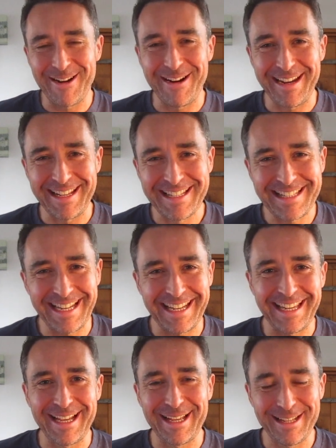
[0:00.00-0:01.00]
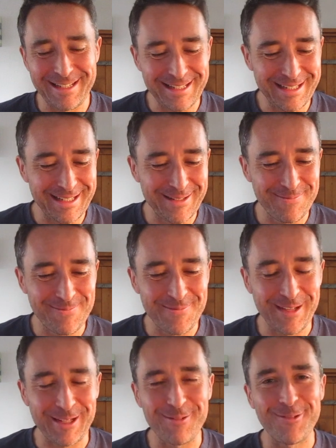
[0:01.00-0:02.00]
Alright, take care, and um,
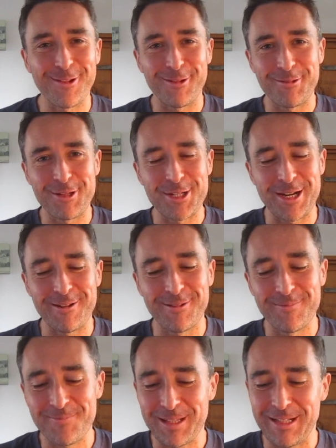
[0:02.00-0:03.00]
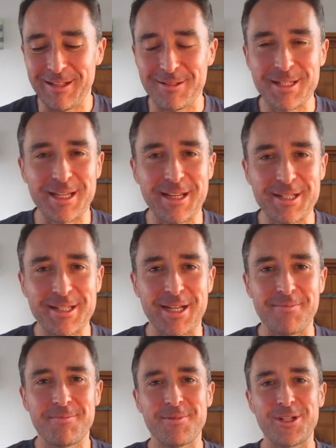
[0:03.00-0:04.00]
thank you for following the channel. I'll see you next
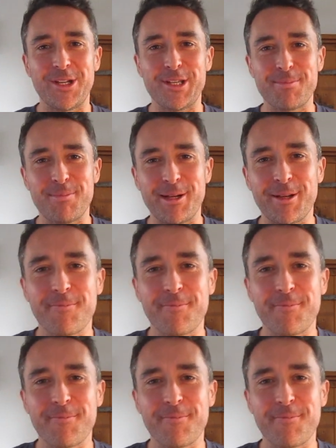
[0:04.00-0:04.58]
time. Cheers, bye.